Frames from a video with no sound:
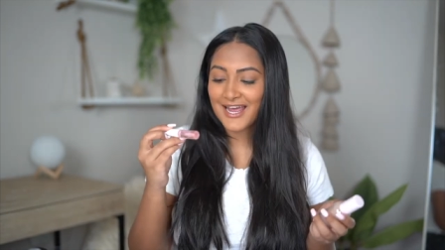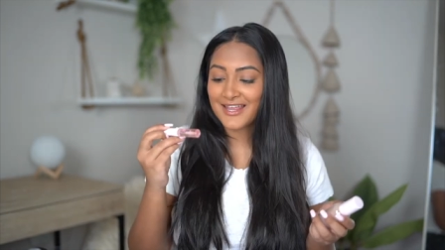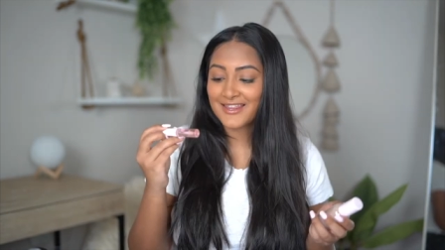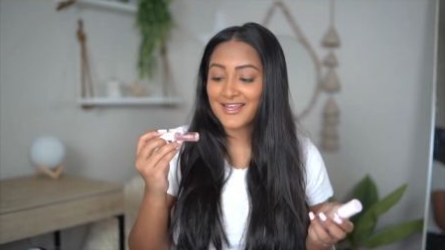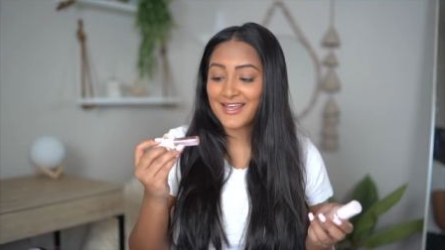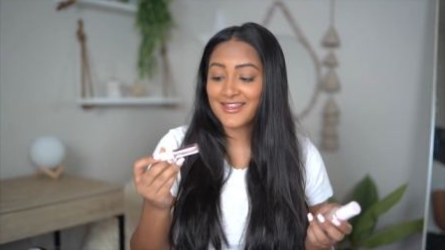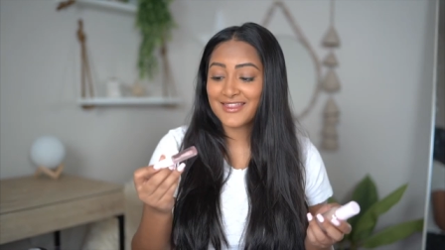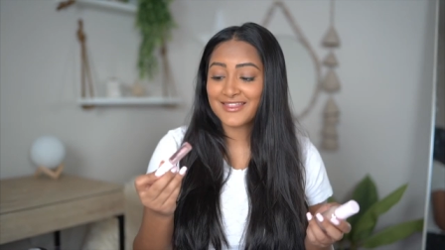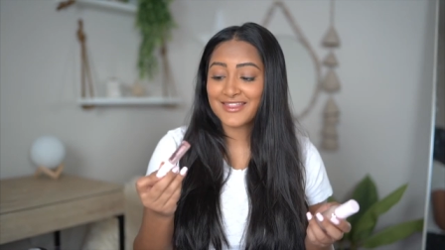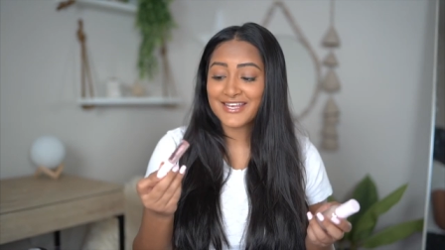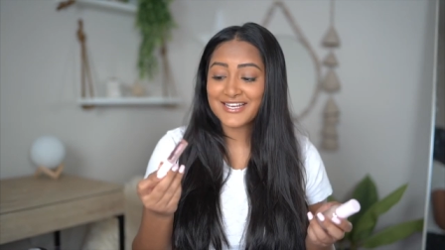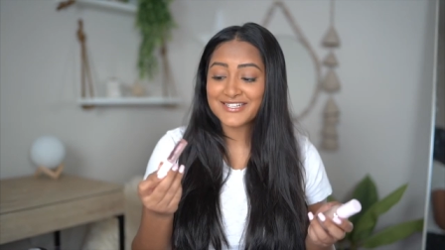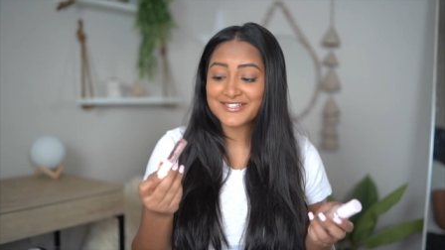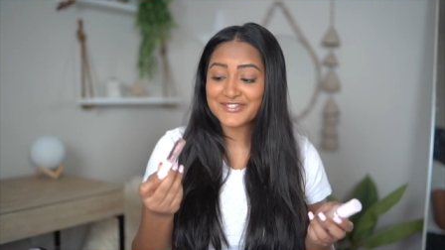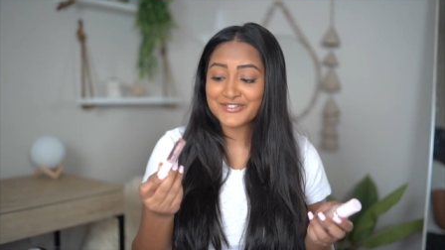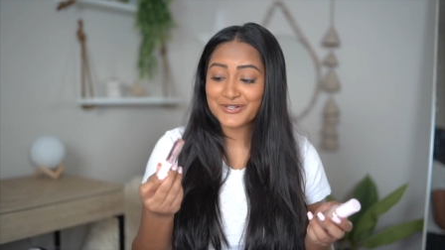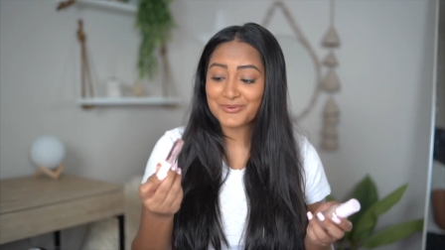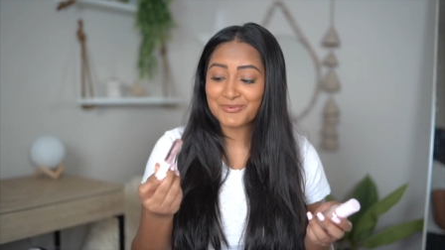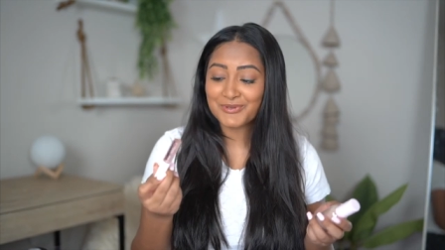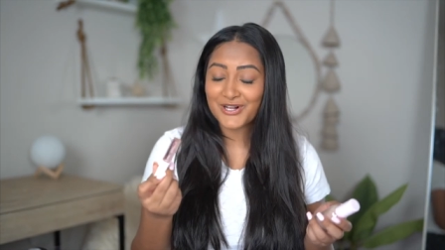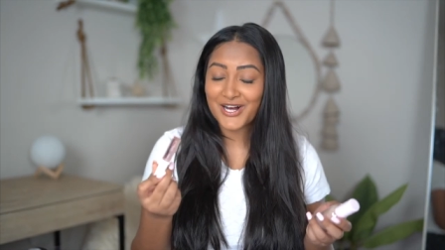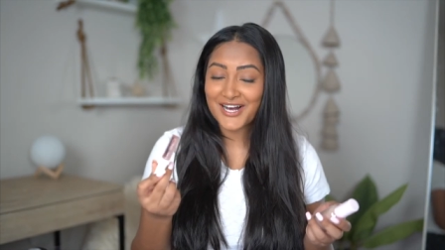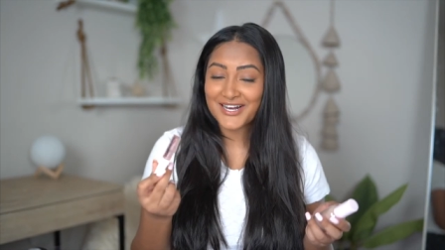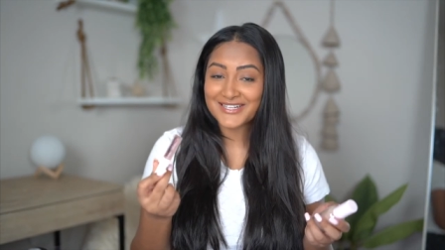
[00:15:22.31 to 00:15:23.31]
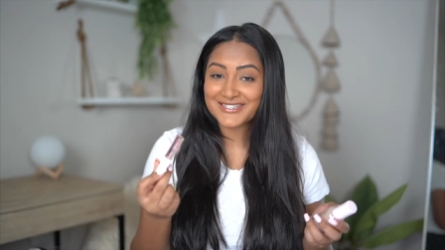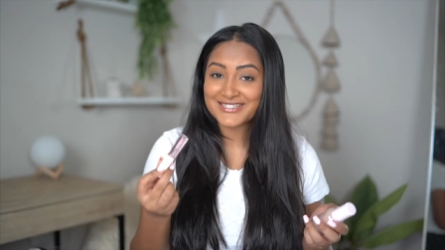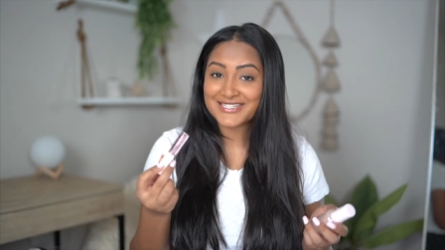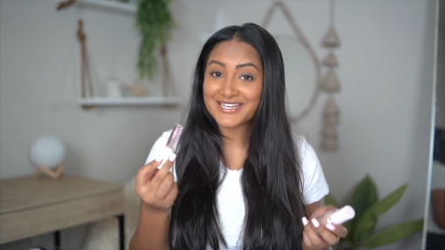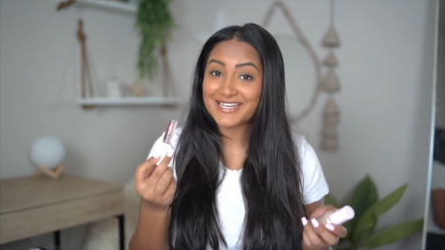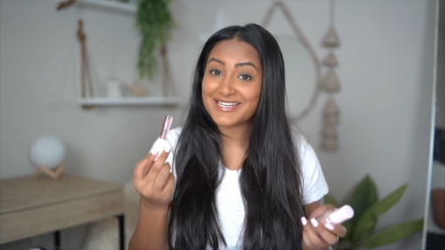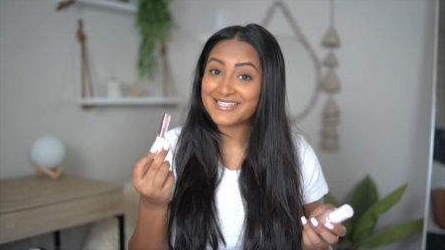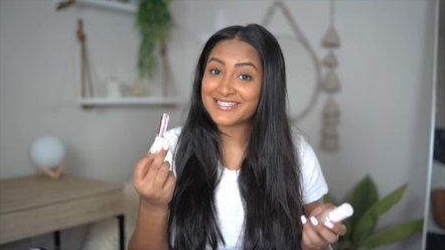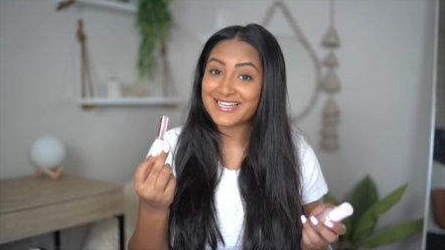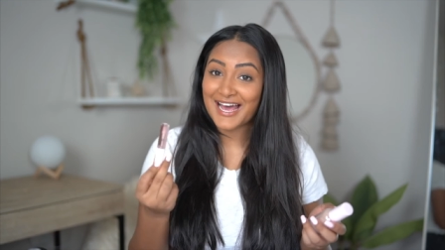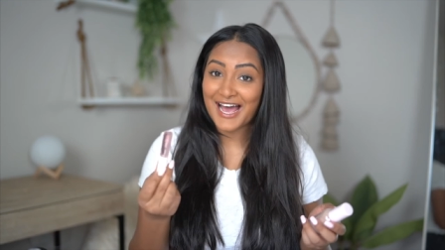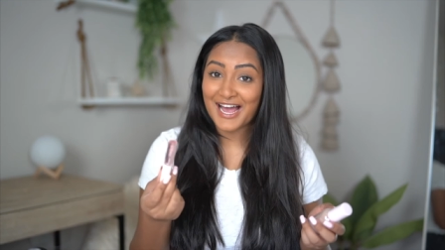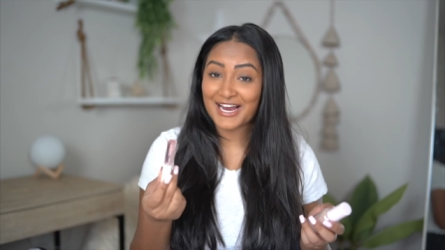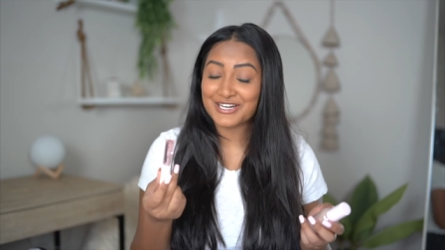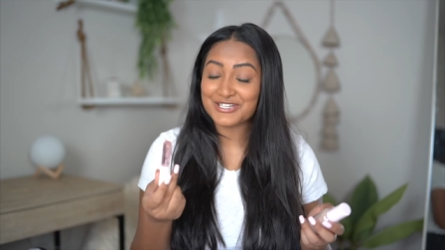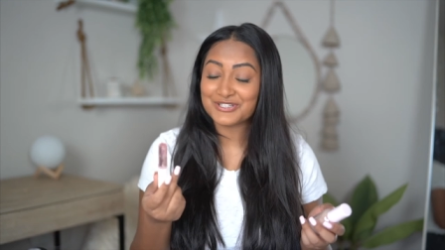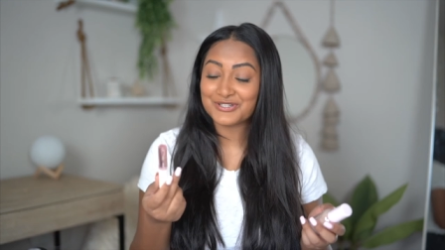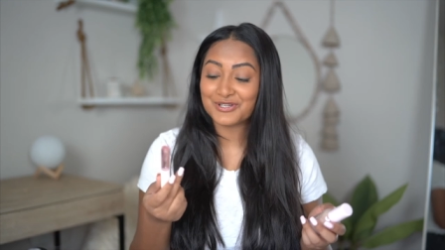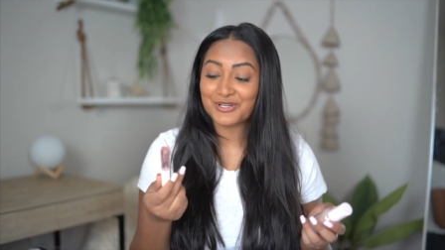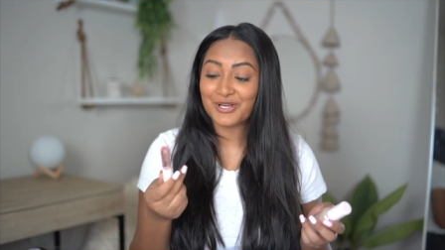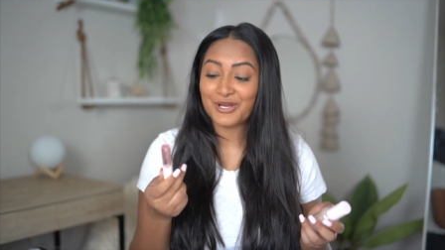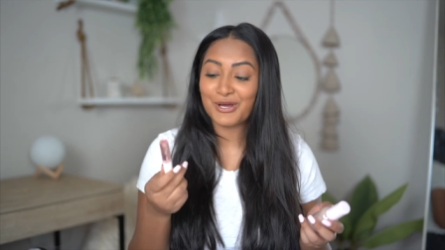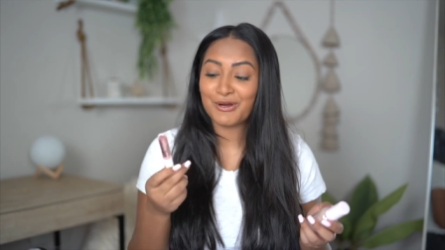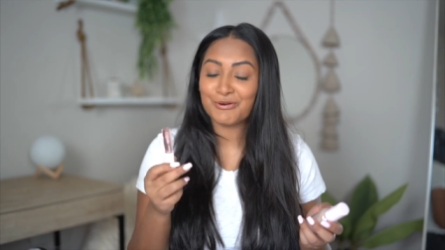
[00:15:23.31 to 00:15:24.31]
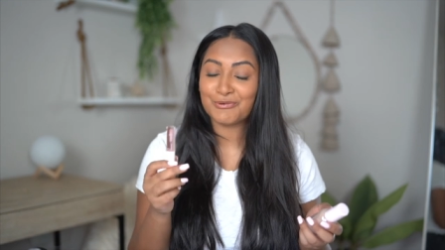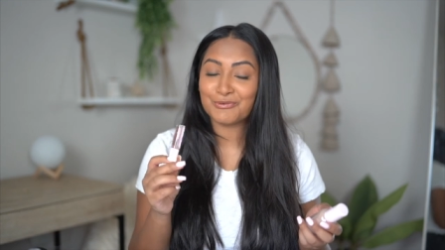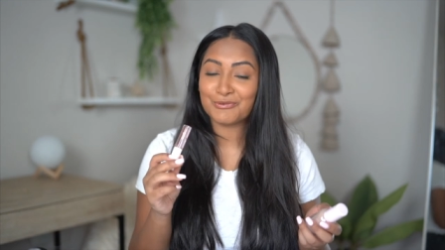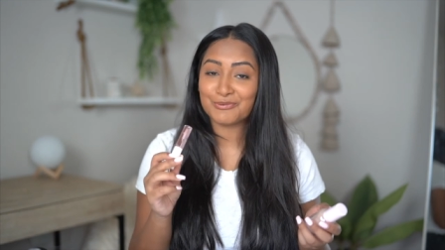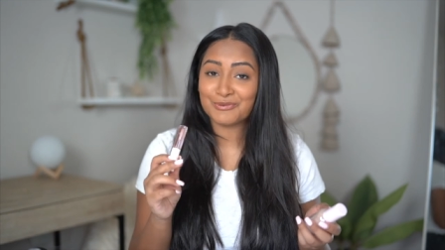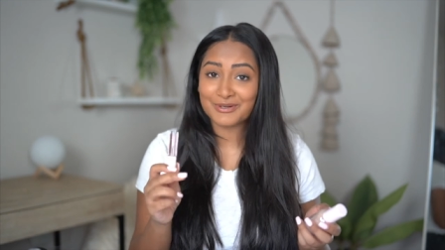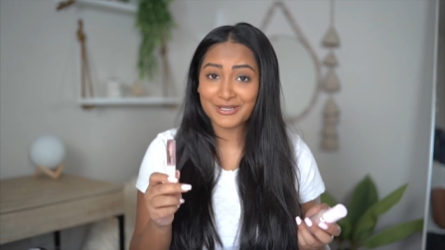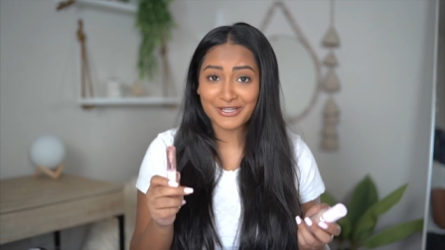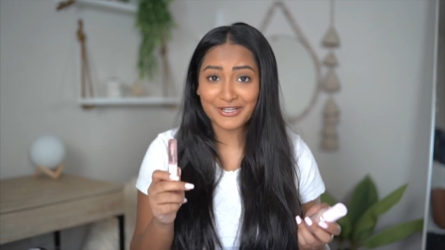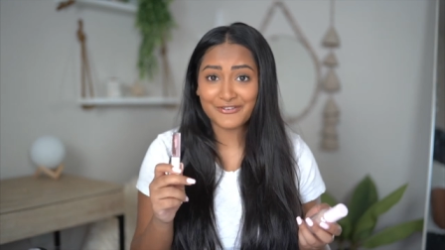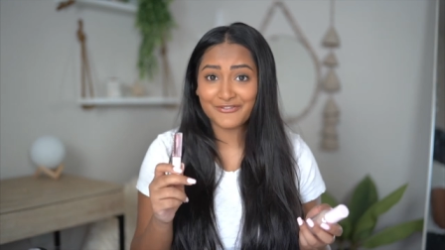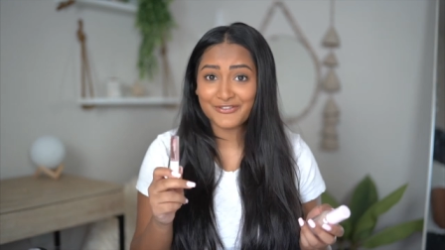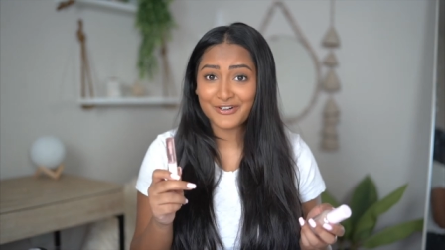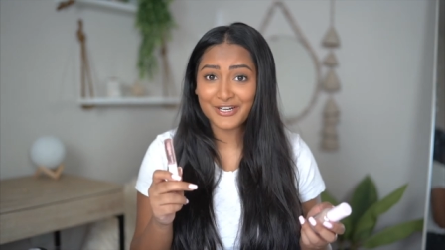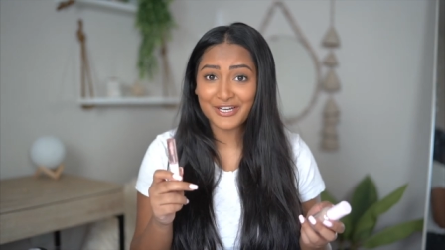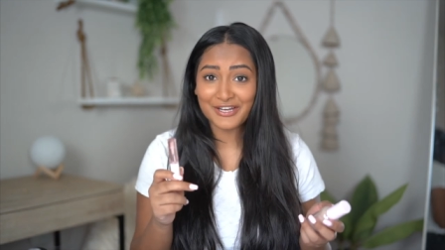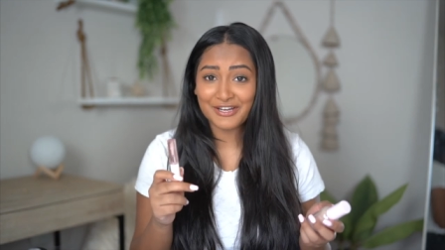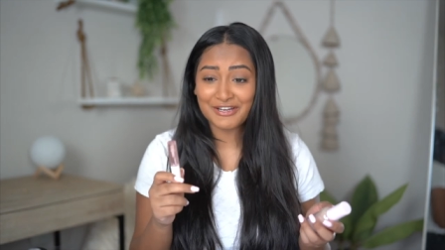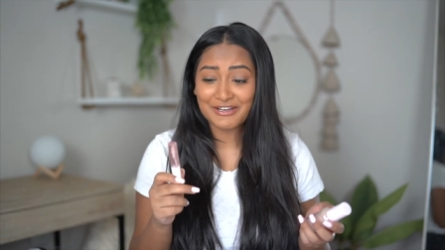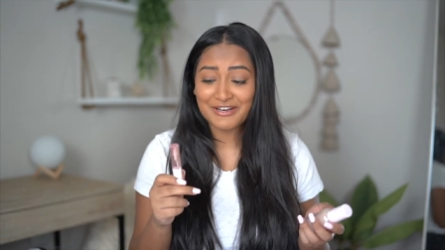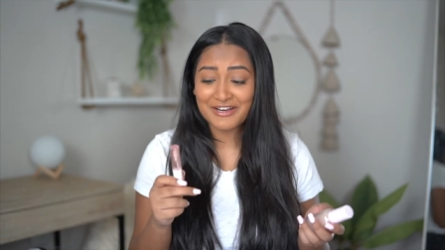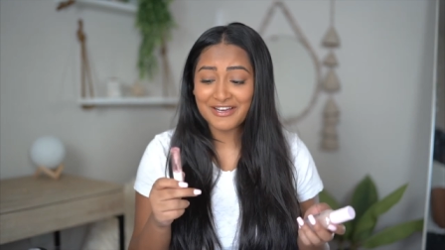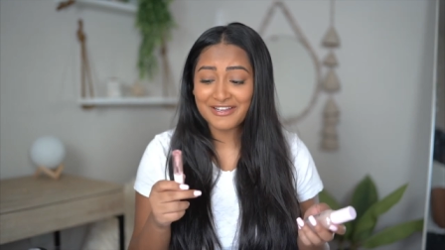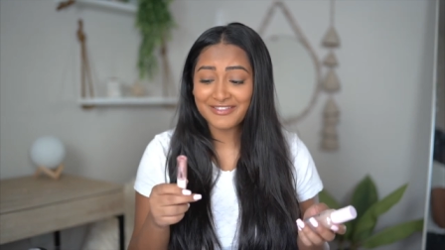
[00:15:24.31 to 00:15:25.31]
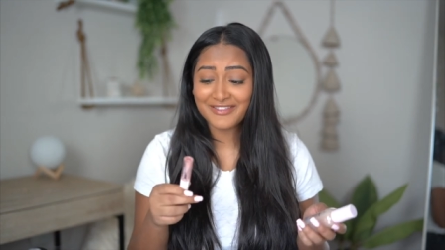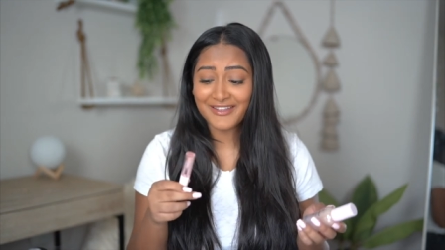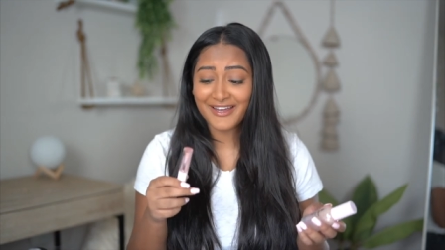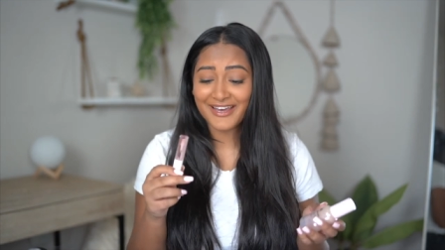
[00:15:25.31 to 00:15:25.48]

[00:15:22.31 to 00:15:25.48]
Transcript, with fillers: And then this lip gloss is actually really freaking good.